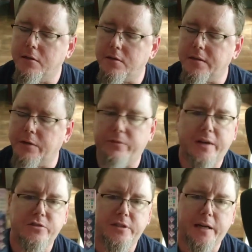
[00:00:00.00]
looks like
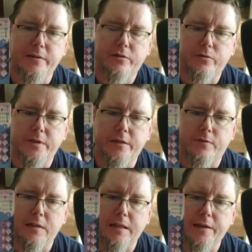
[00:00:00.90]
we've actually got 3
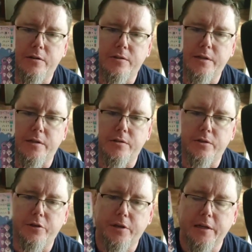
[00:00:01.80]
different layers here,
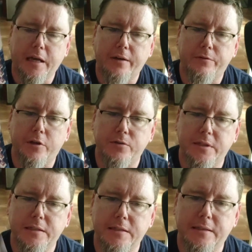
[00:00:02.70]
so you can have
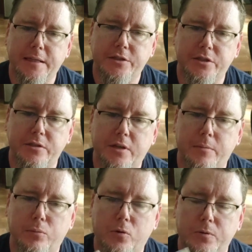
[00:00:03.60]
those indentations
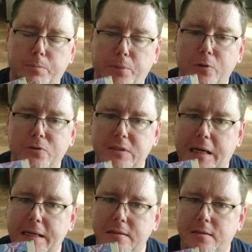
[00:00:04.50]
on both
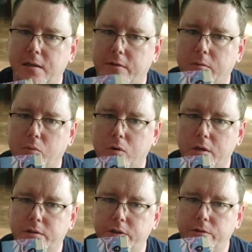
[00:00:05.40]
sides of the
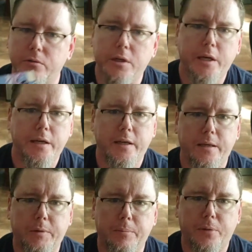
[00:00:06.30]
board to
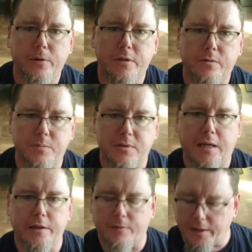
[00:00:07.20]
keep components from
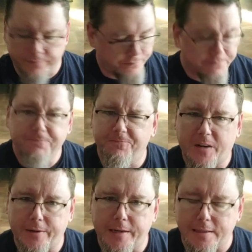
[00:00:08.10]
sliding around.
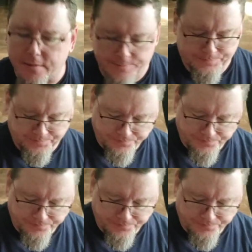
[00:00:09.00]
Very nice.